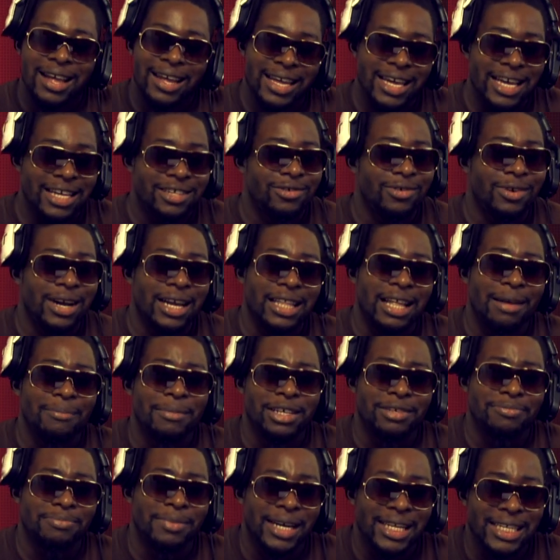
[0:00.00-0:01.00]
Kids don't got that
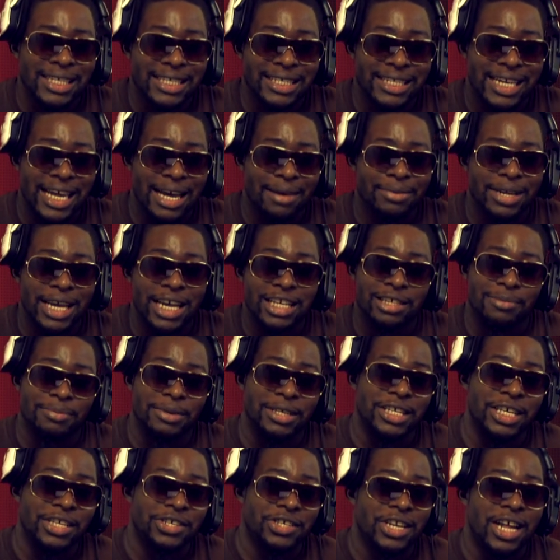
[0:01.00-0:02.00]
much money these damn days to
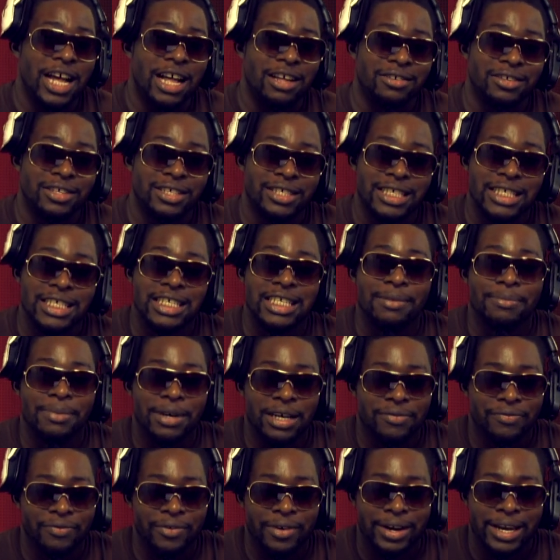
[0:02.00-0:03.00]
be ditching out
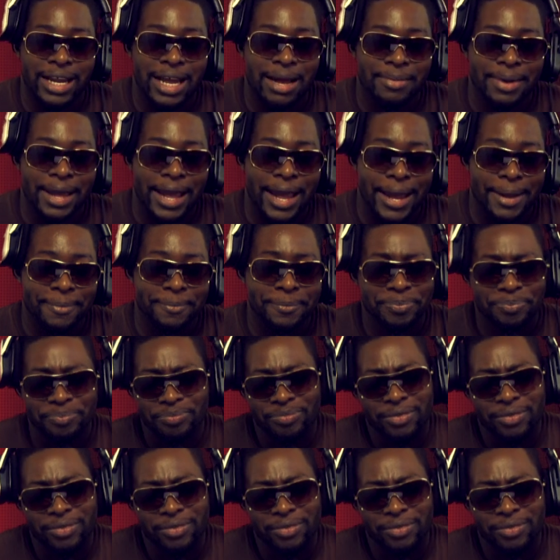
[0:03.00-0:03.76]
$60 for a damn game.